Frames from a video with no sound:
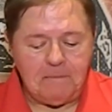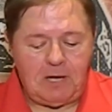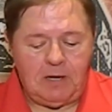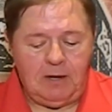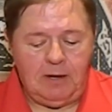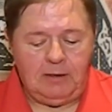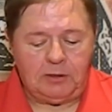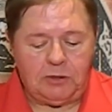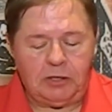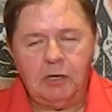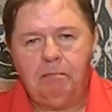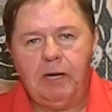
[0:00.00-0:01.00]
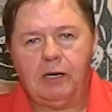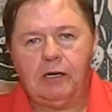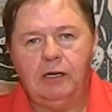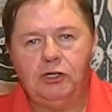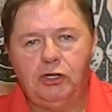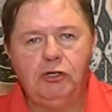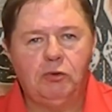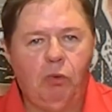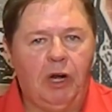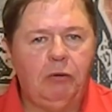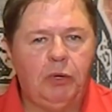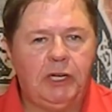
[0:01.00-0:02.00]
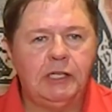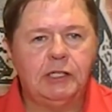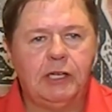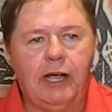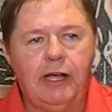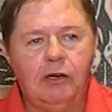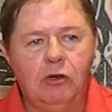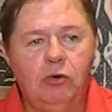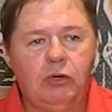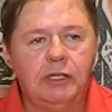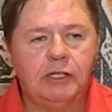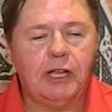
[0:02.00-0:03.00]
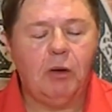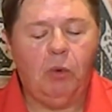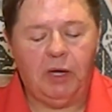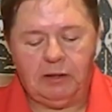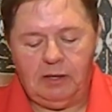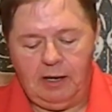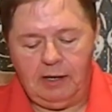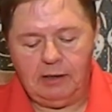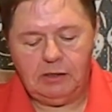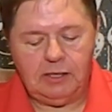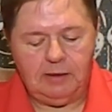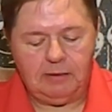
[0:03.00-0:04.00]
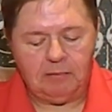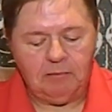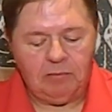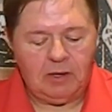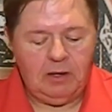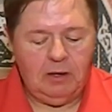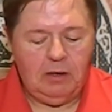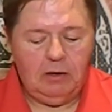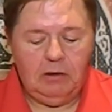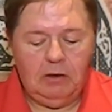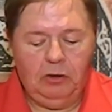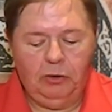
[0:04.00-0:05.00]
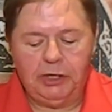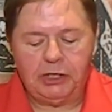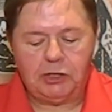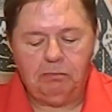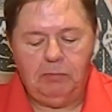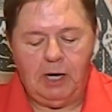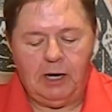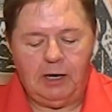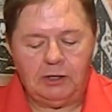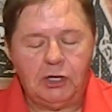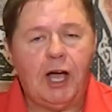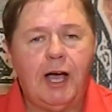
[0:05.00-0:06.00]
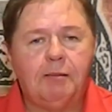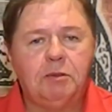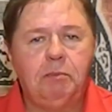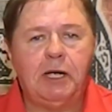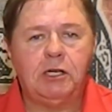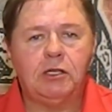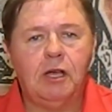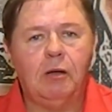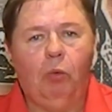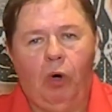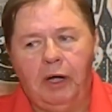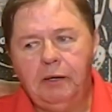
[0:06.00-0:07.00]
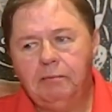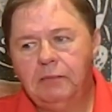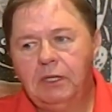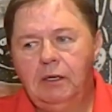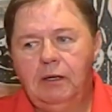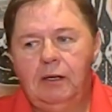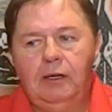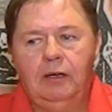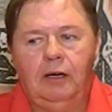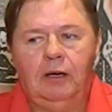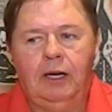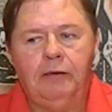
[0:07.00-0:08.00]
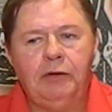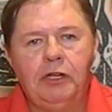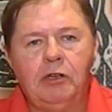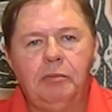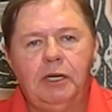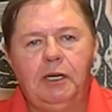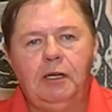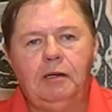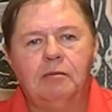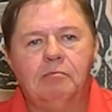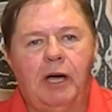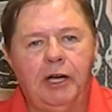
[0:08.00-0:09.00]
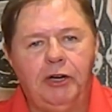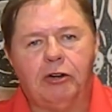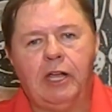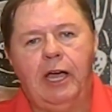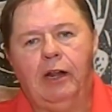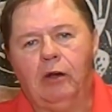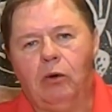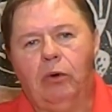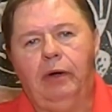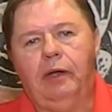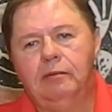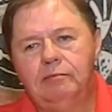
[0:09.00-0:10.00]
So they're going to pick and choose what we can say and who can say what things and who gets jobs based on what. Everything will be by your category.